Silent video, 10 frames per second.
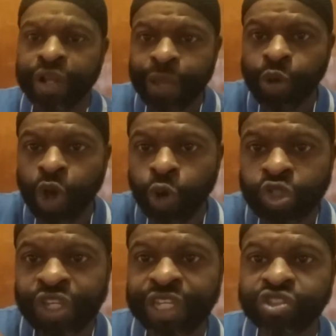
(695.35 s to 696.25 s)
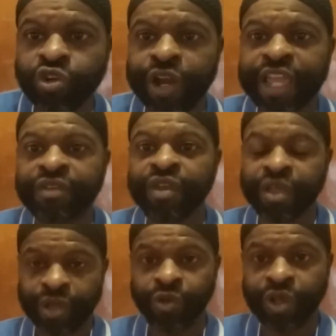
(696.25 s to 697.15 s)
They would go to his grave
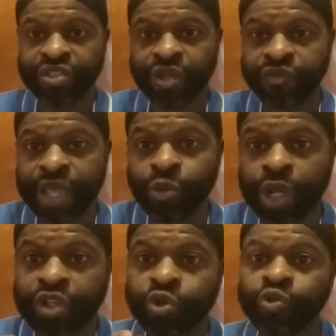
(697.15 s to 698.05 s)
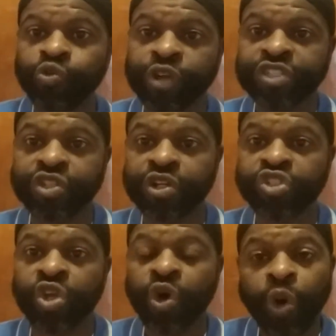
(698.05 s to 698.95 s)
uh, if they want to do
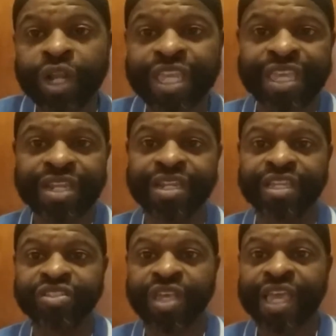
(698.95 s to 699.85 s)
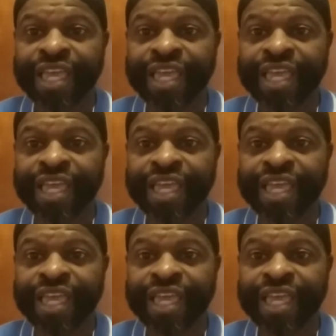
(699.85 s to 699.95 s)
research on kidneys,